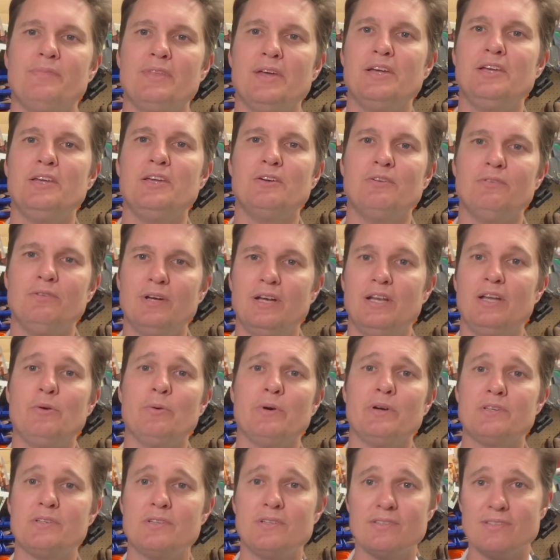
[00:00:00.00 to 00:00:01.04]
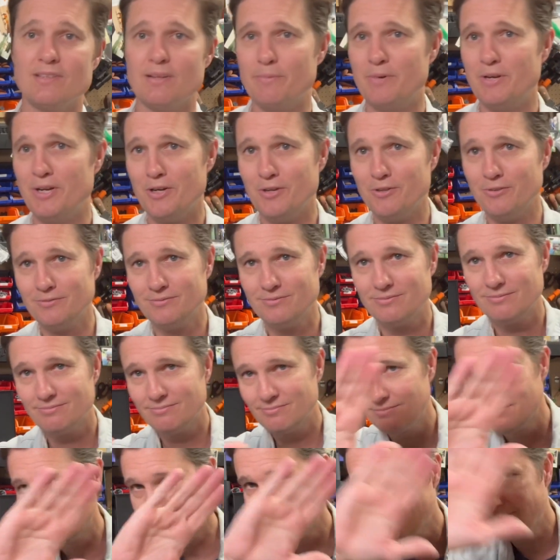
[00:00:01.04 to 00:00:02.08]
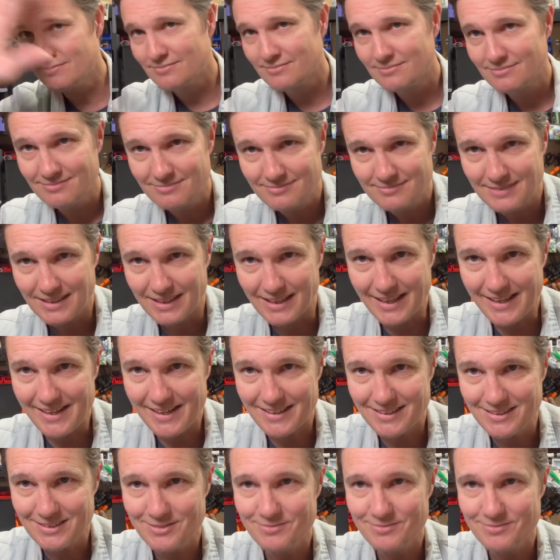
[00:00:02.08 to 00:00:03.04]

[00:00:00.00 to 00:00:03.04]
Thank you. Any questions, let me know. Later.